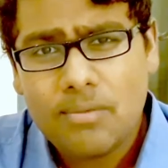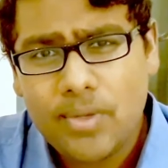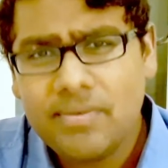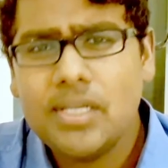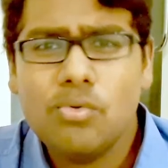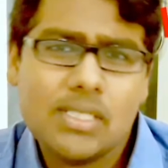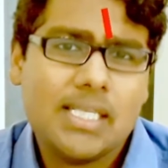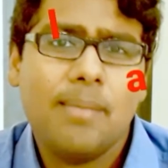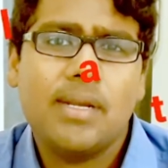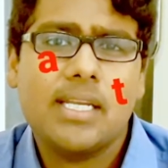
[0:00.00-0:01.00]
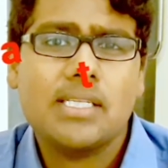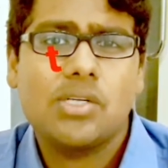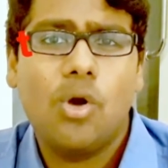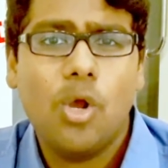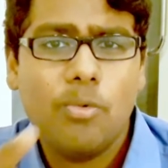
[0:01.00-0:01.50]
when we do a semen
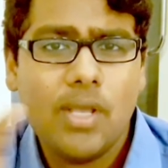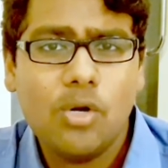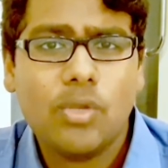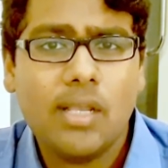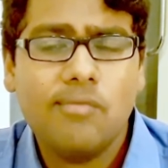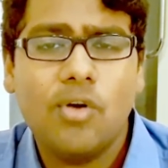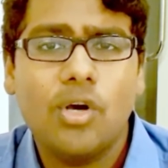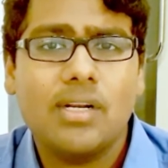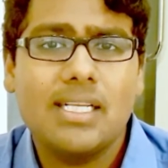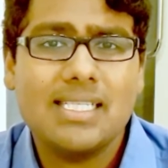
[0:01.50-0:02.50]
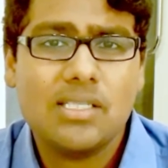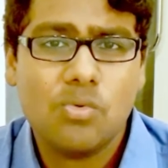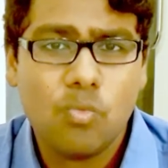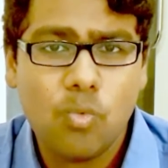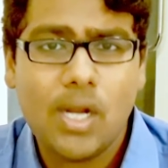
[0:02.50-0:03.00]
test, all we are looking for
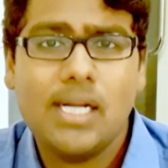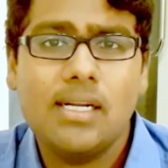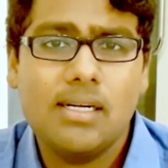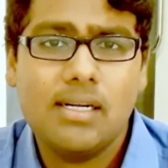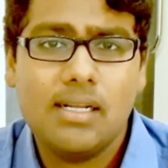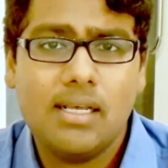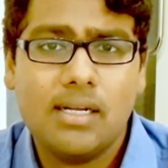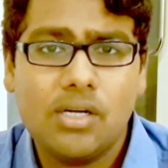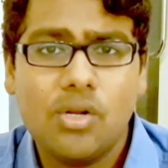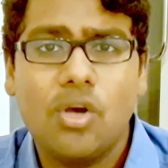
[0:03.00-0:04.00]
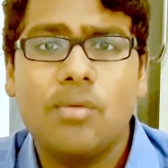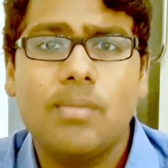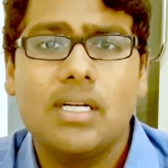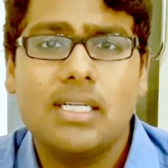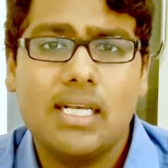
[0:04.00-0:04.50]
is one a
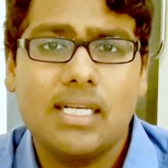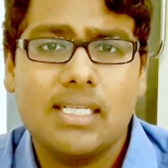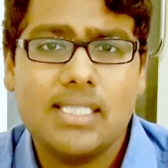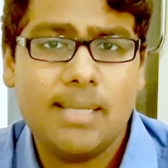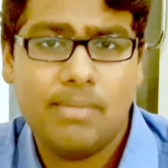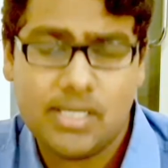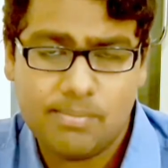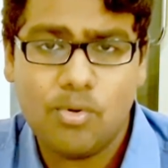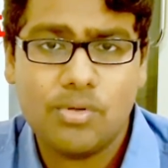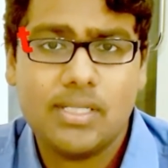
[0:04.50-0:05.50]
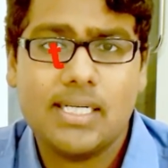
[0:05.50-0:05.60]
normal uh, semen report.